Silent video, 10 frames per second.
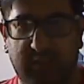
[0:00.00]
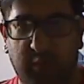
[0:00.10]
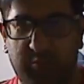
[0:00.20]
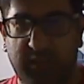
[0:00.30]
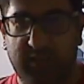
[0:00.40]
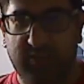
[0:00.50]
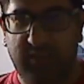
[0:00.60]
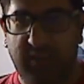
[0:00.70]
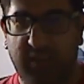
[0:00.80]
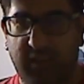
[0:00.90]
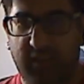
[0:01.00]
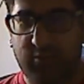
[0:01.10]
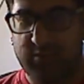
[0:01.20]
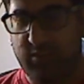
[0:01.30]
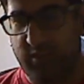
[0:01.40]
it up yesterday and I
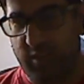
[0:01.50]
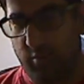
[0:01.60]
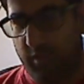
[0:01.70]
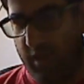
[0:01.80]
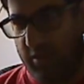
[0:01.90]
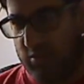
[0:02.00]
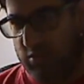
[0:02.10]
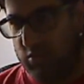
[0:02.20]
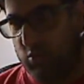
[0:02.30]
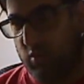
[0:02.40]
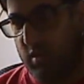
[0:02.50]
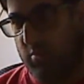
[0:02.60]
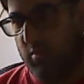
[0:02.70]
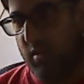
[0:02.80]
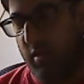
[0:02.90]
was looking up how to
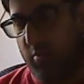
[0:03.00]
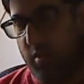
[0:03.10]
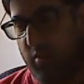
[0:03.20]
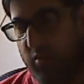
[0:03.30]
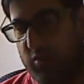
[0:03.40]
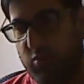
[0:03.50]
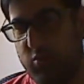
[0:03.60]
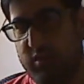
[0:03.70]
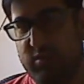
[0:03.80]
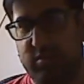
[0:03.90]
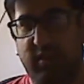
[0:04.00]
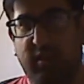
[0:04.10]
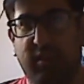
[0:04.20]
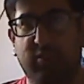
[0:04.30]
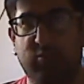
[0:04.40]
stream on both Twitch
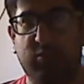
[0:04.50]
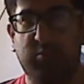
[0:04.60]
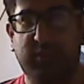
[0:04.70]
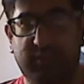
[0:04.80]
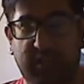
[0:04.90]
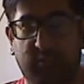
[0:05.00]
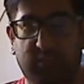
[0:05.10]
and YouTube at the same